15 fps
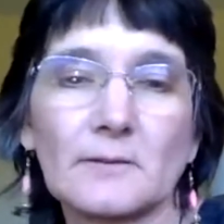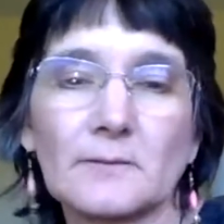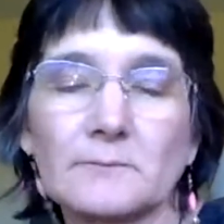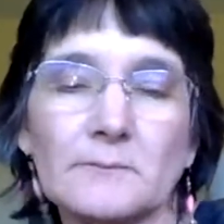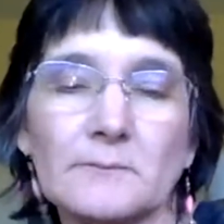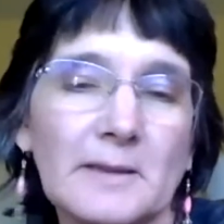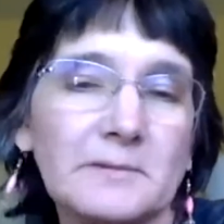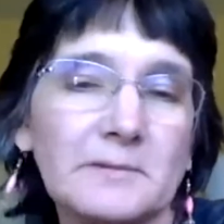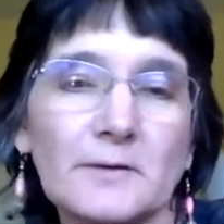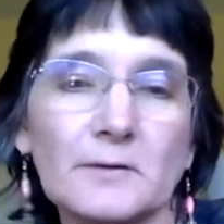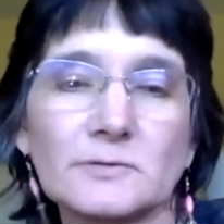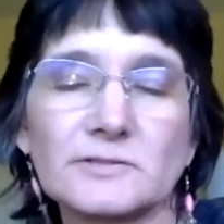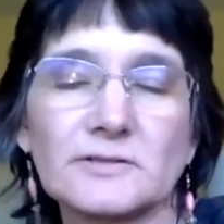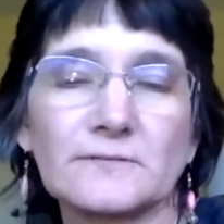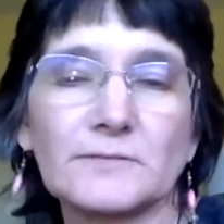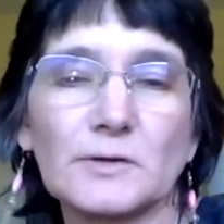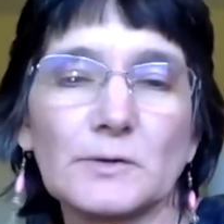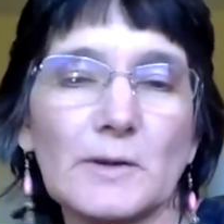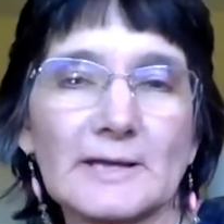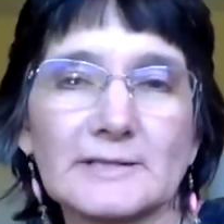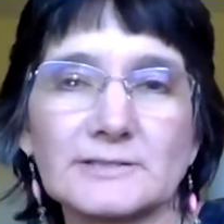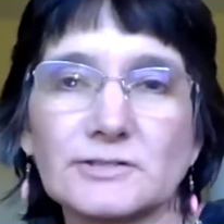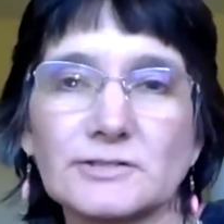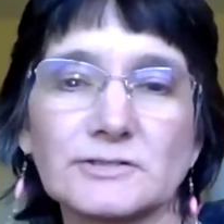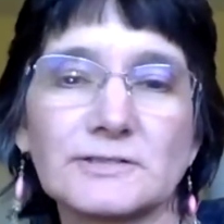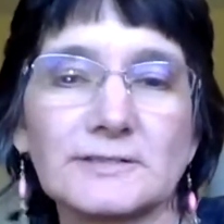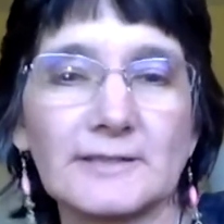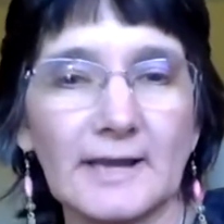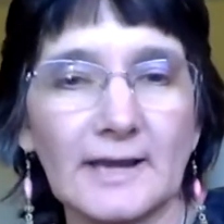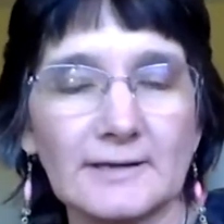Maybe there was a few extras
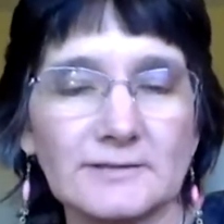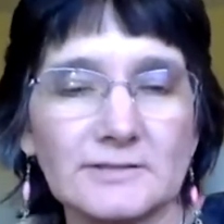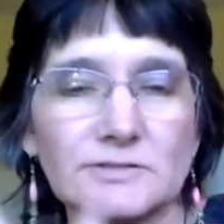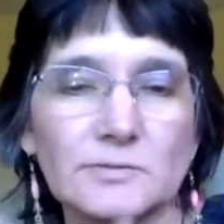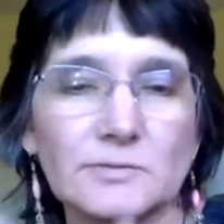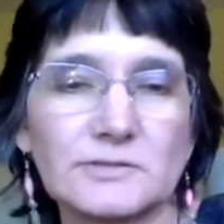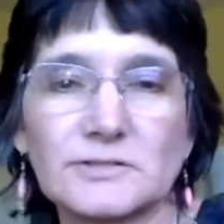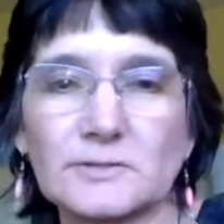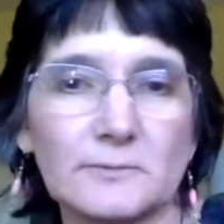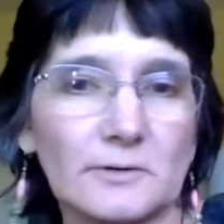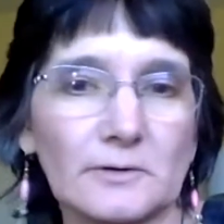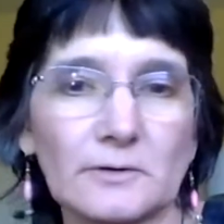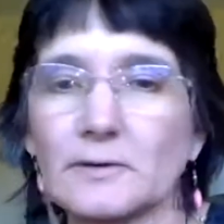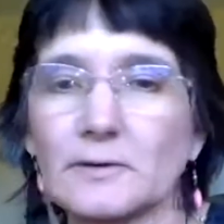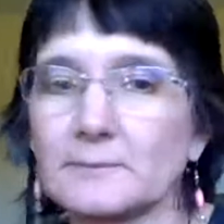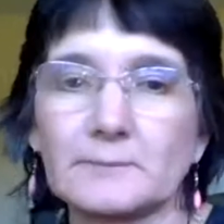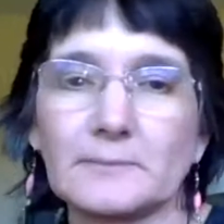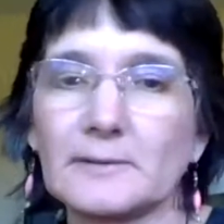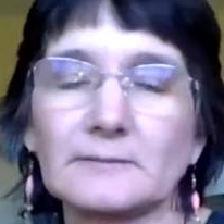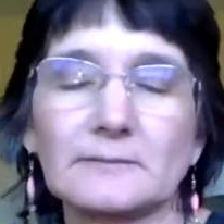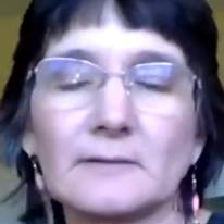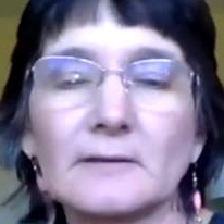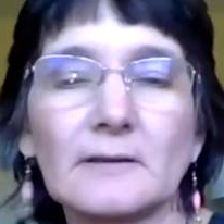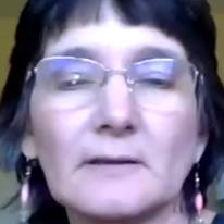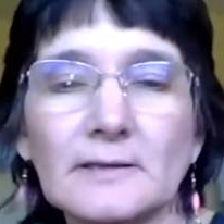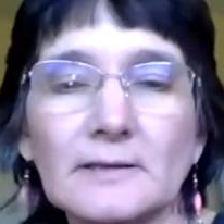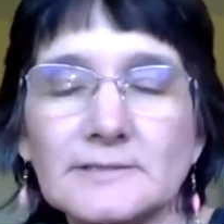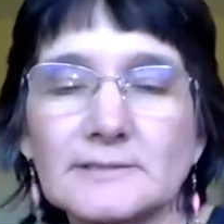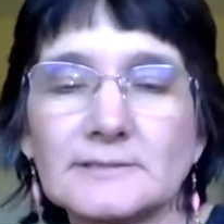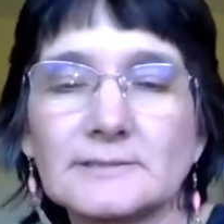and they had to switch them real quick, but
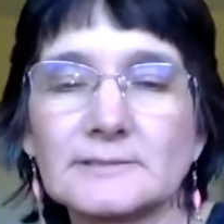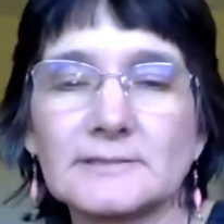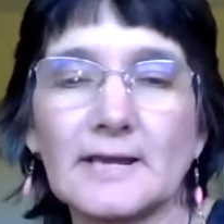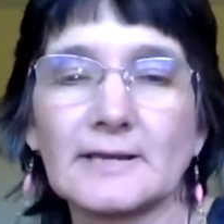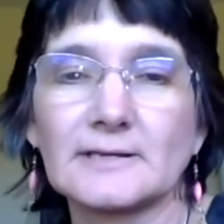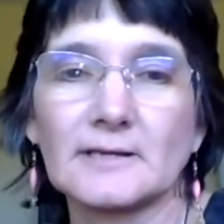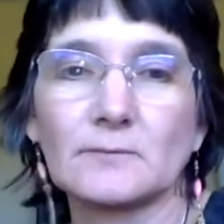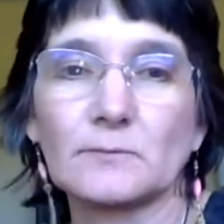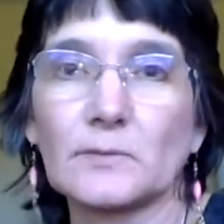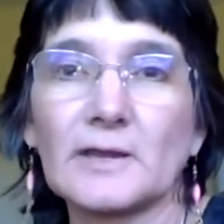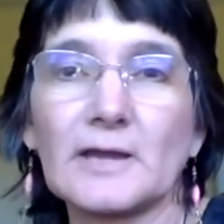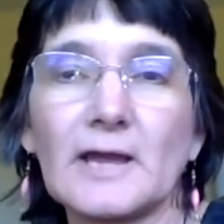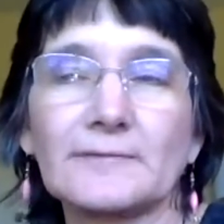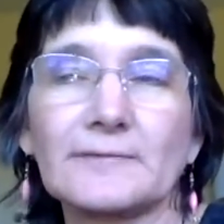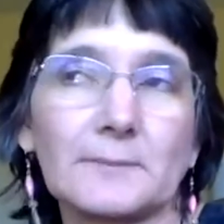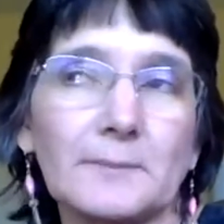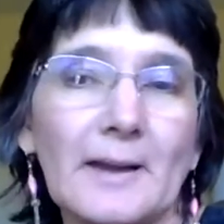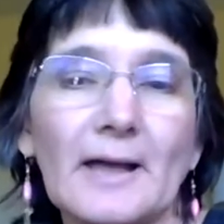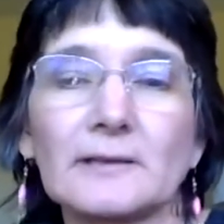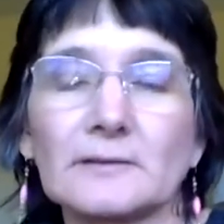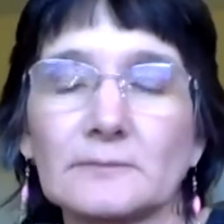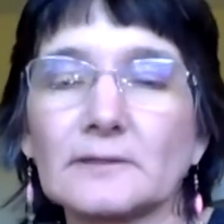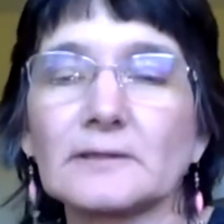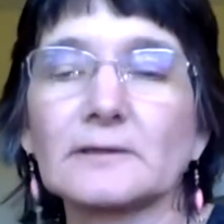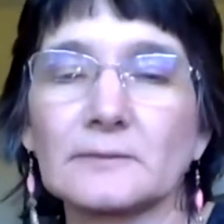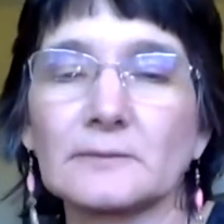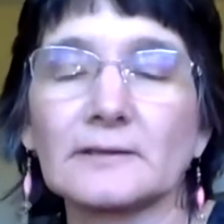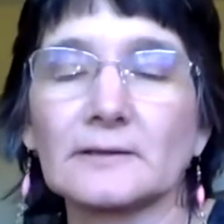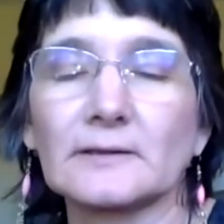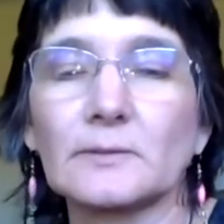it didn't take it. We got the pallet really,
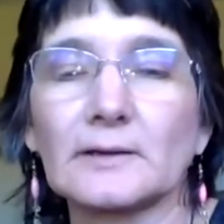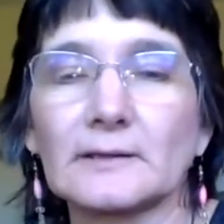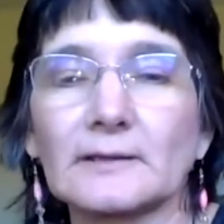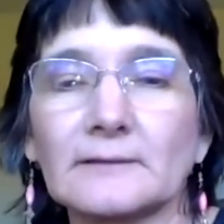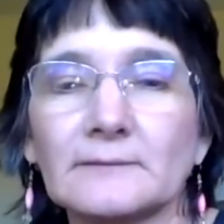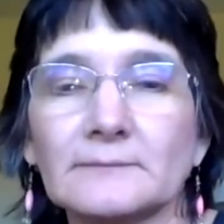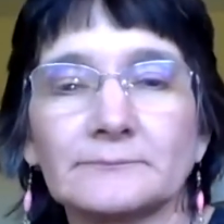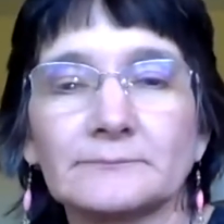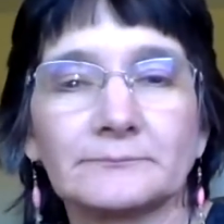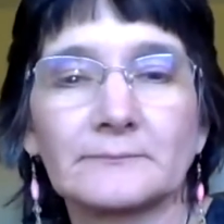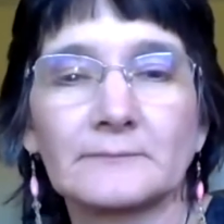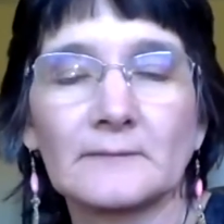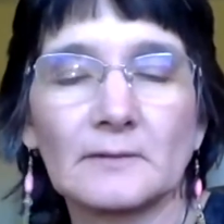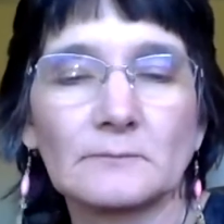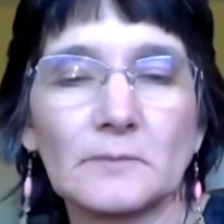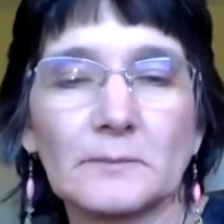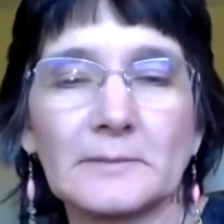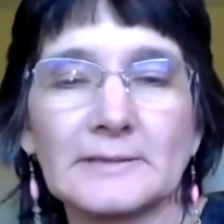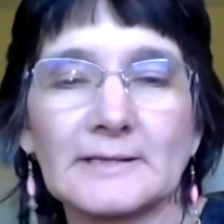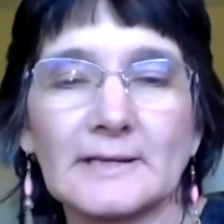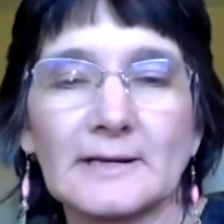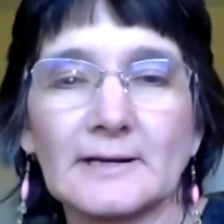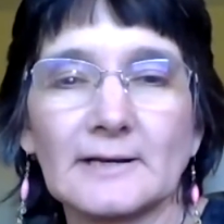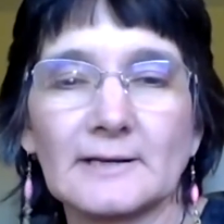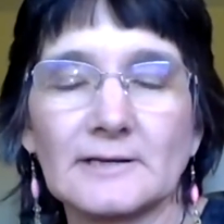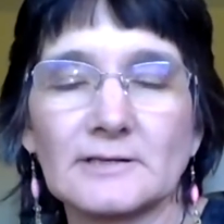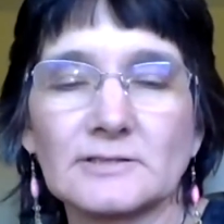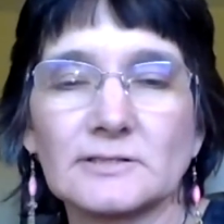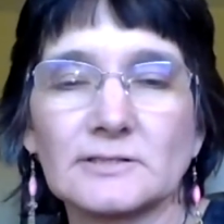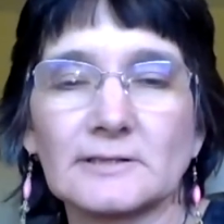really quickly when we did it.
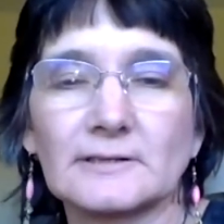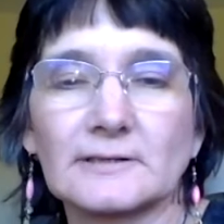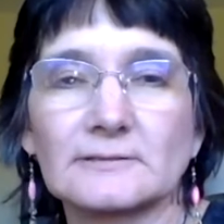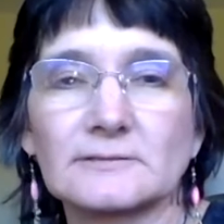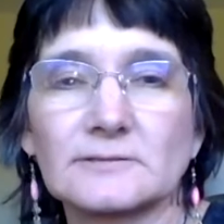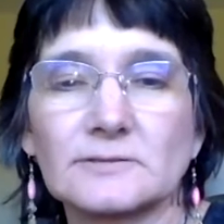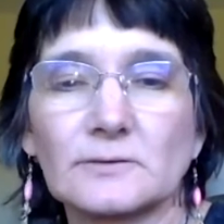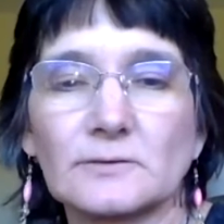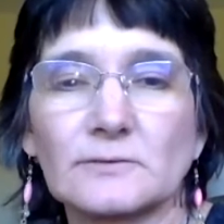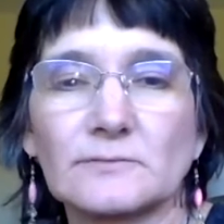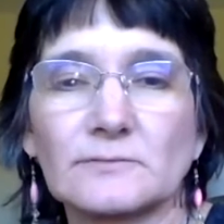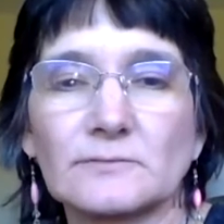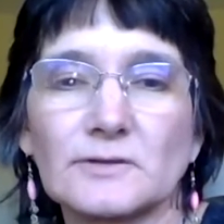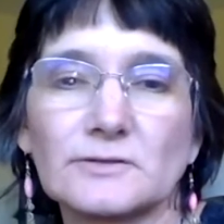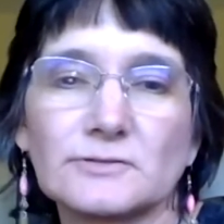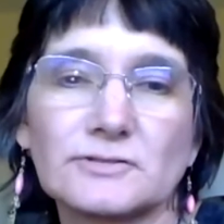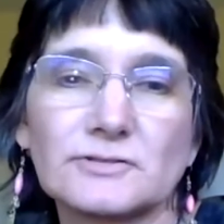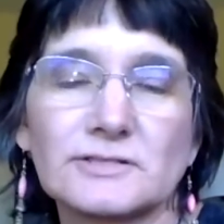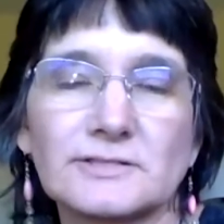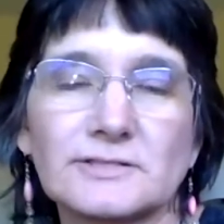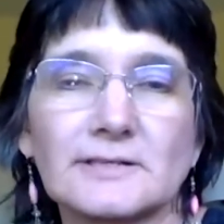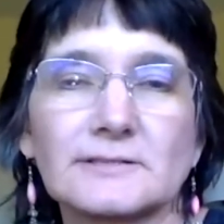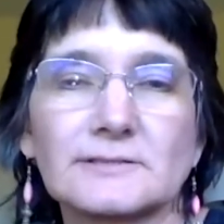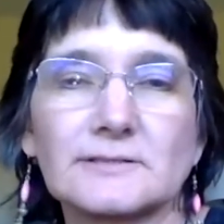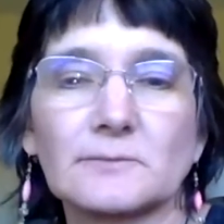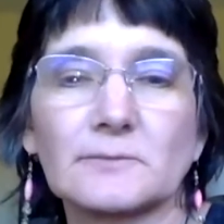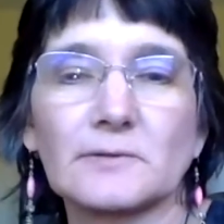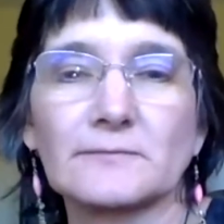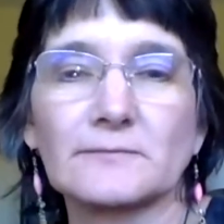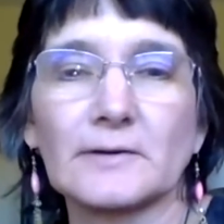So those are just things that
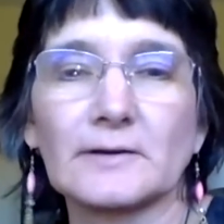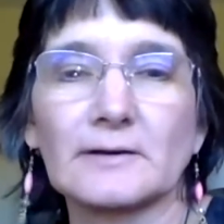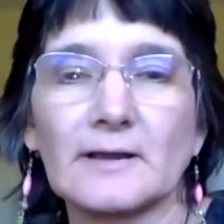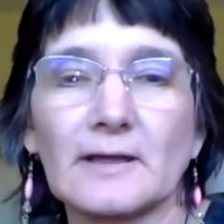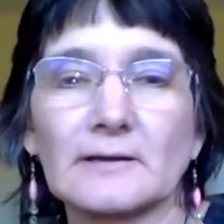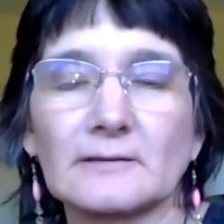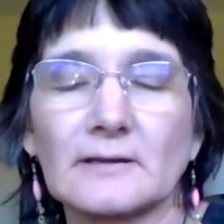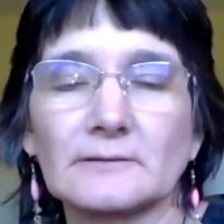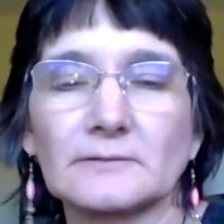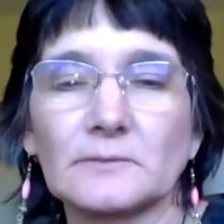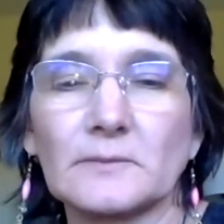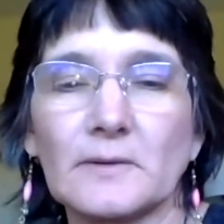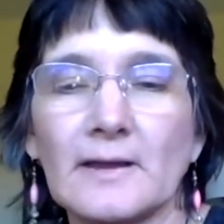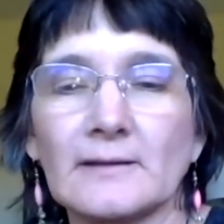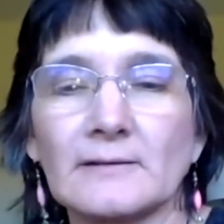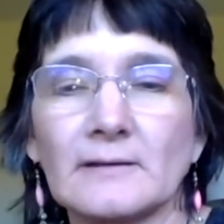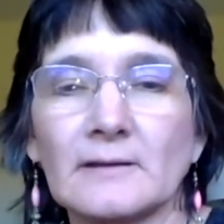we figured out along the way.